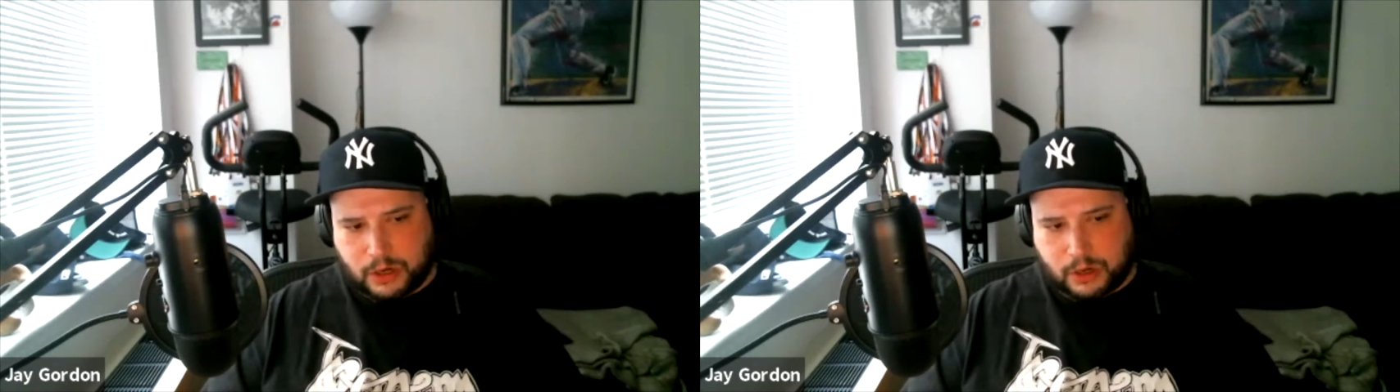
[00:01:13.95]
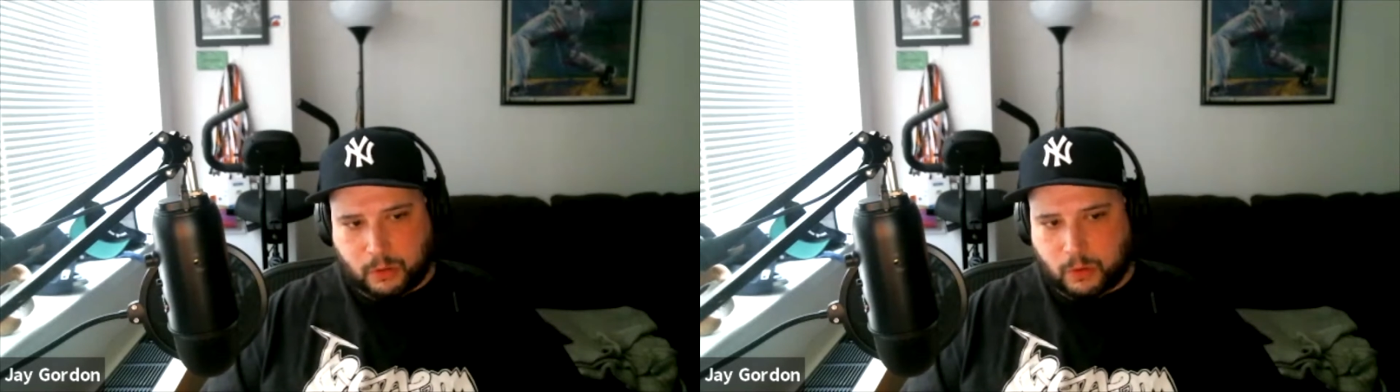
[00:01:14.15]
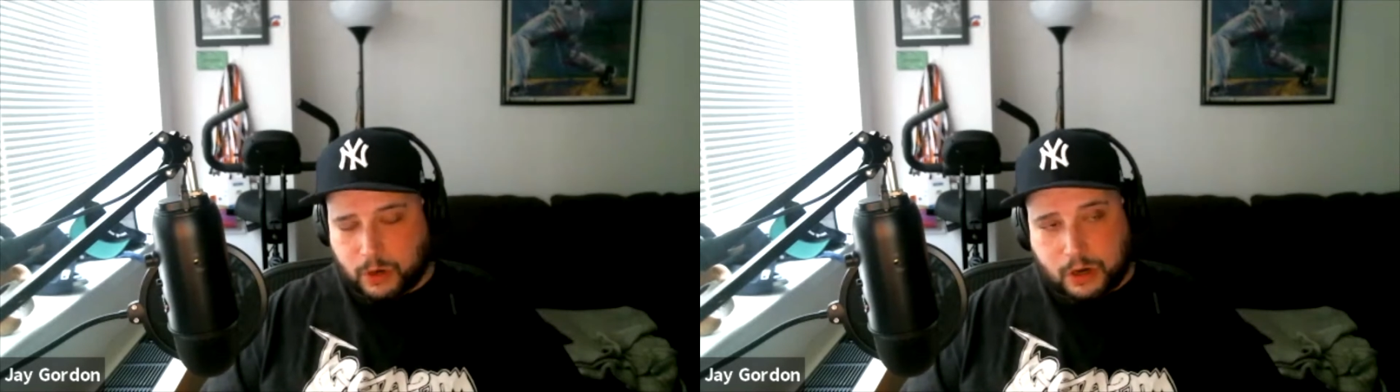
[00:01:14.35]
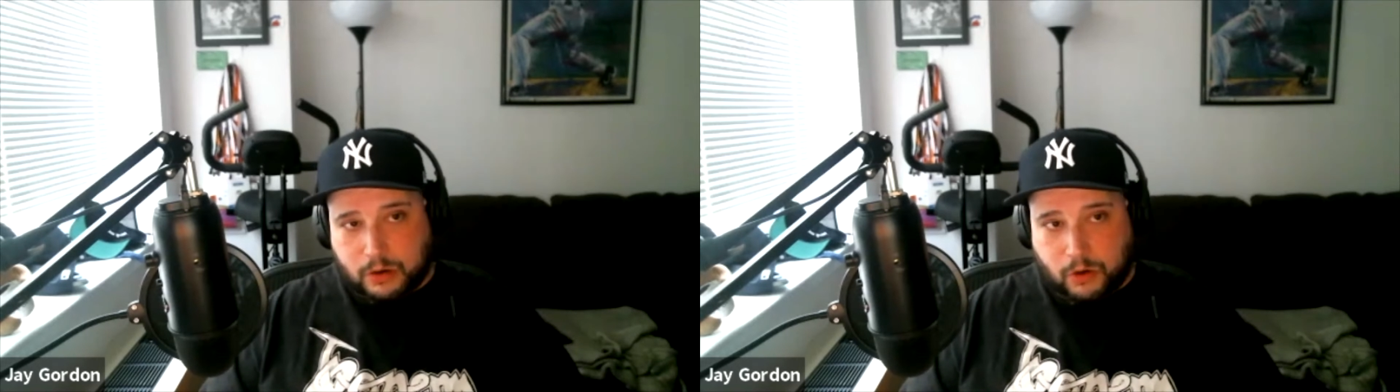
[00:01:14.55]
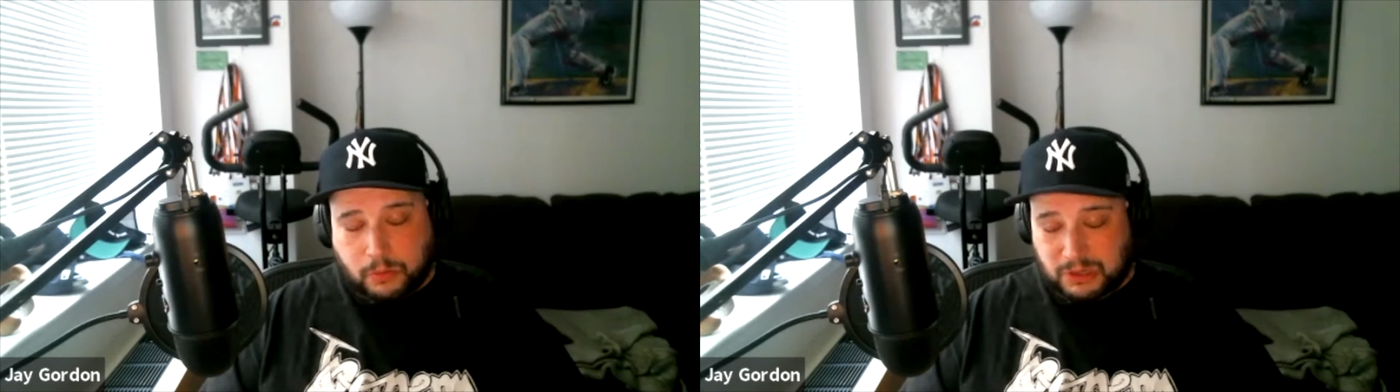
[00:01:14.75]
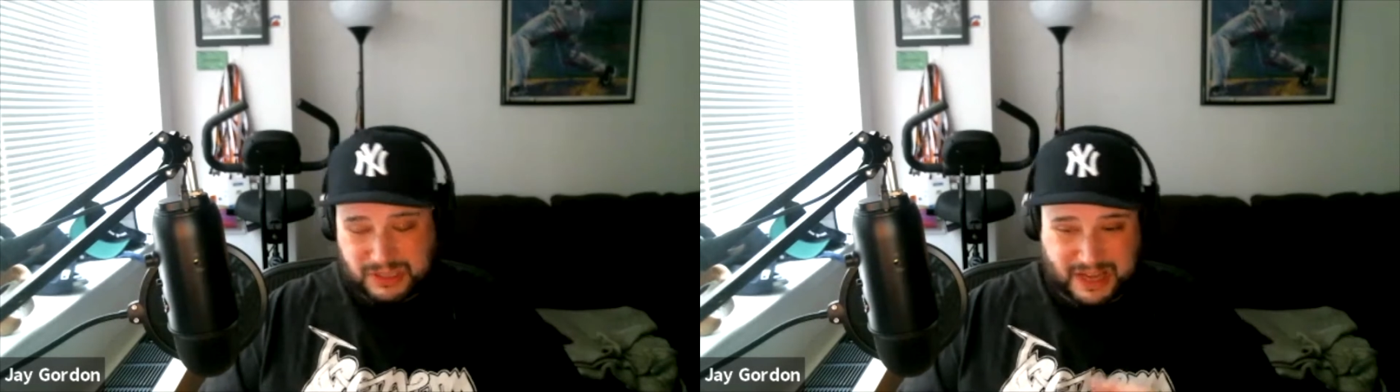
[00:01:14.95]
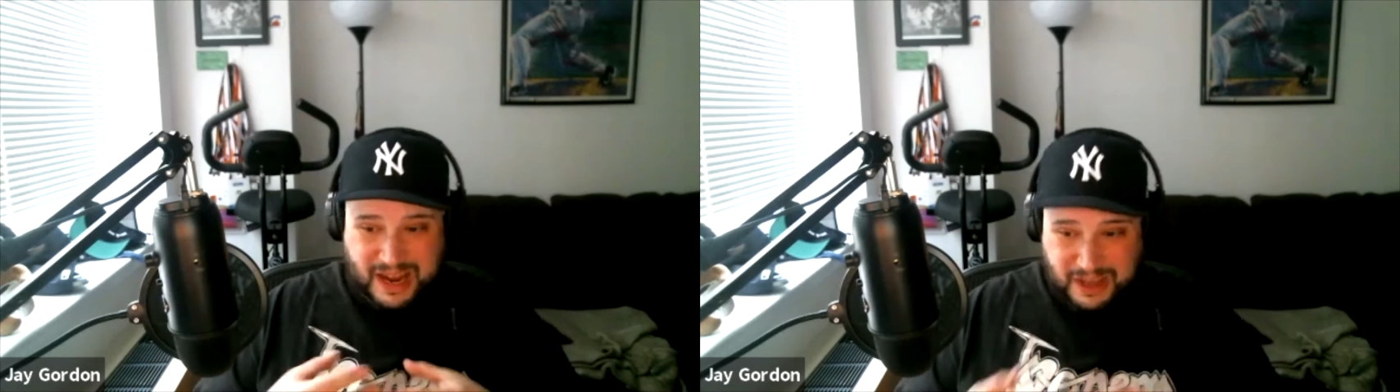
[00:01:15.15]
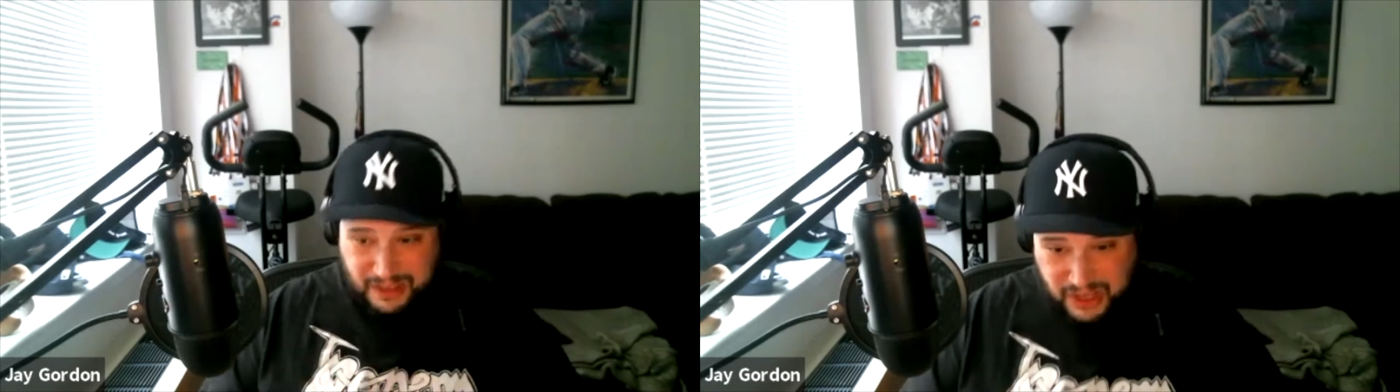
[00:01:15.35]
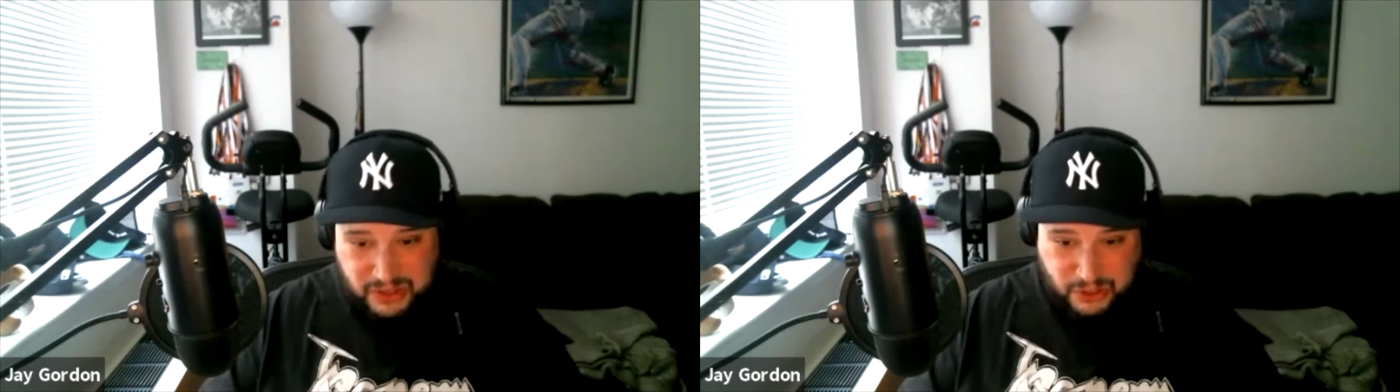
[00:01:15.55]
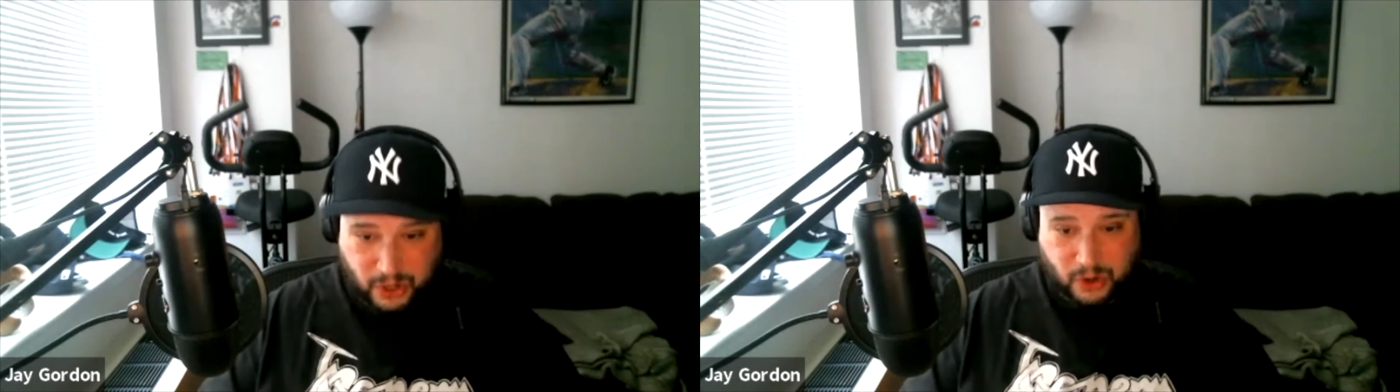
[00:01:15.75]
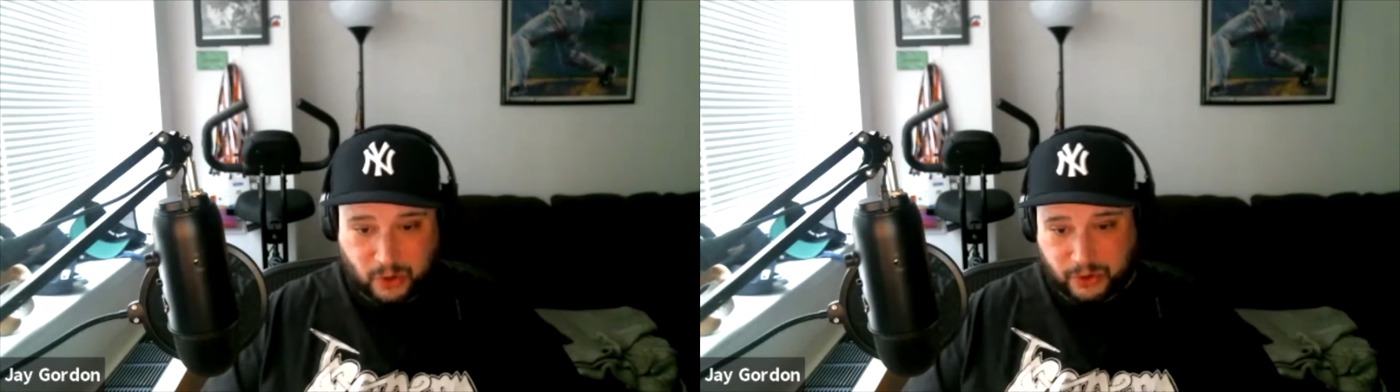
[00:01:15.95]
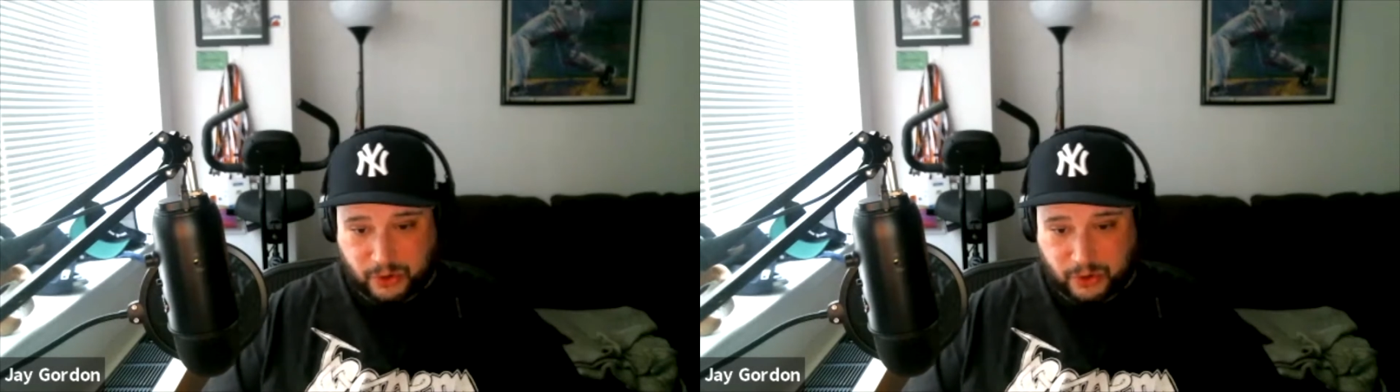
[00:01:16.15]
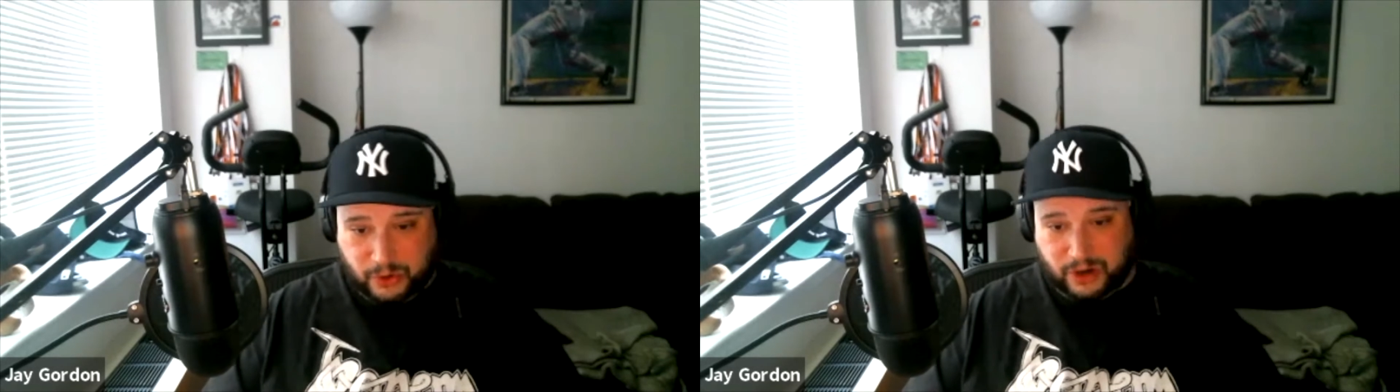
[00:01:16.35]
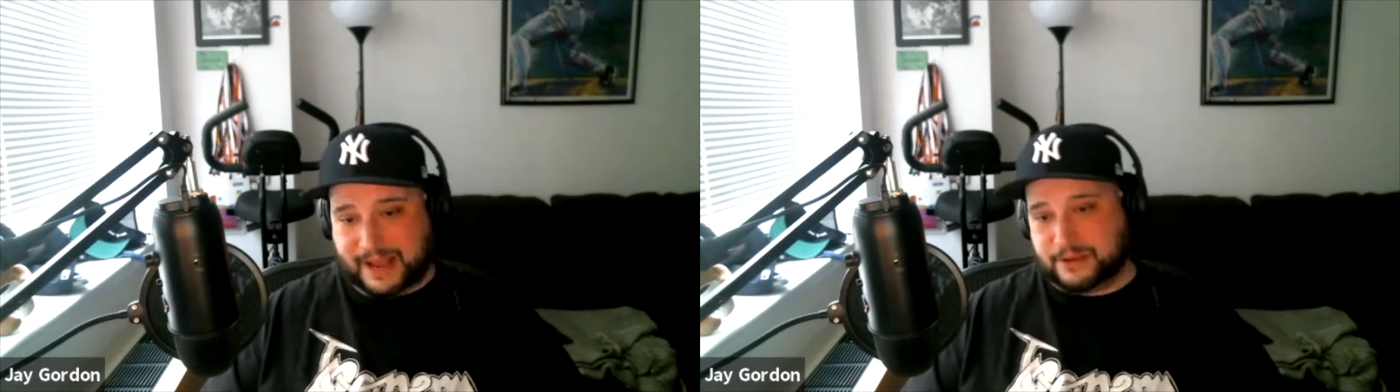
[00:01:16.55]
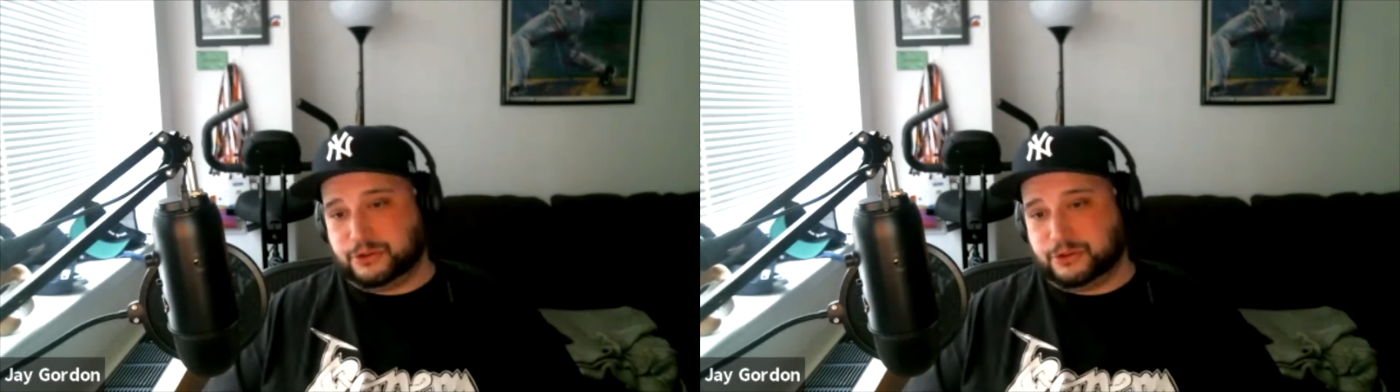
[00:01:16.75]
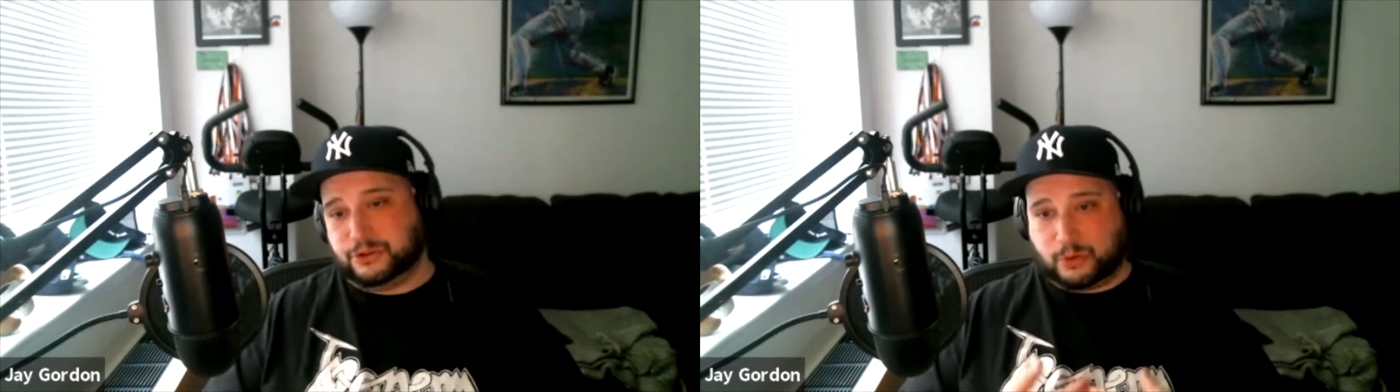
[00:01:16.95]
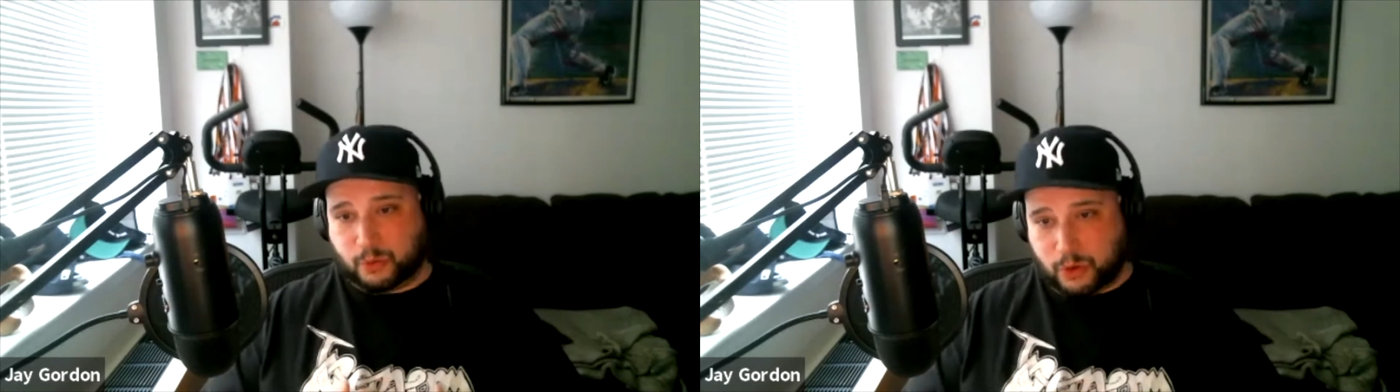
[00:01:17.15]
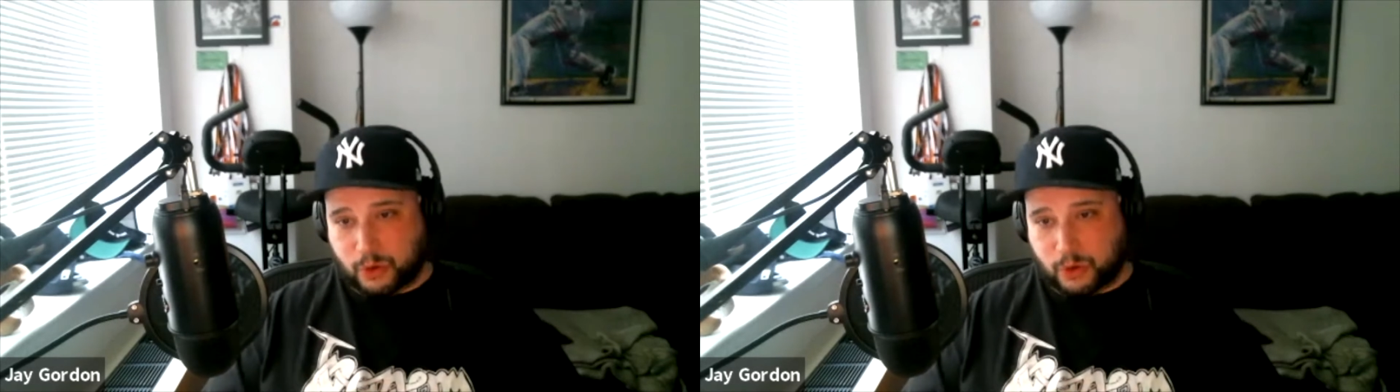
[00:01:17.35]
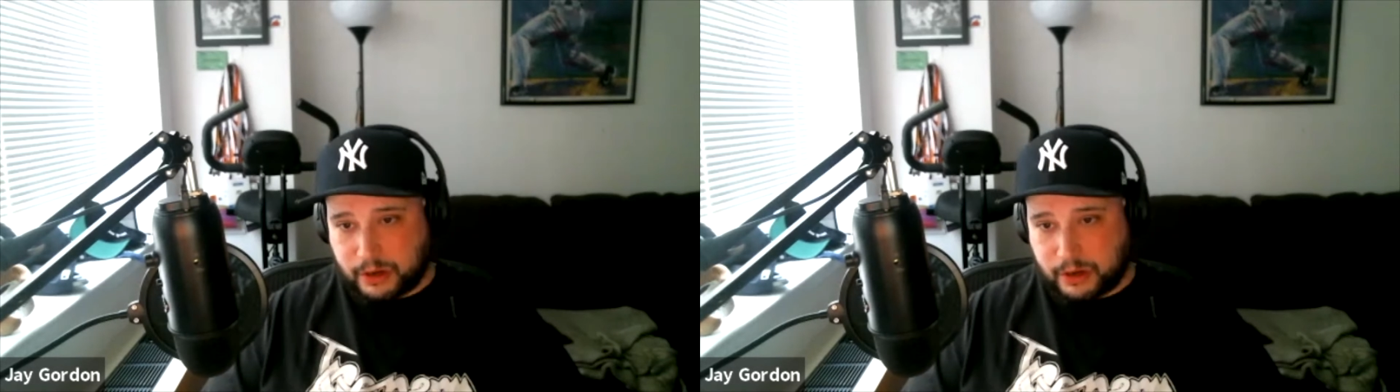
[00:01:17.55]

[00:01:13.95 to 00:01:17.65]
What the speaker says: or almost anything as code on Azure, started to work,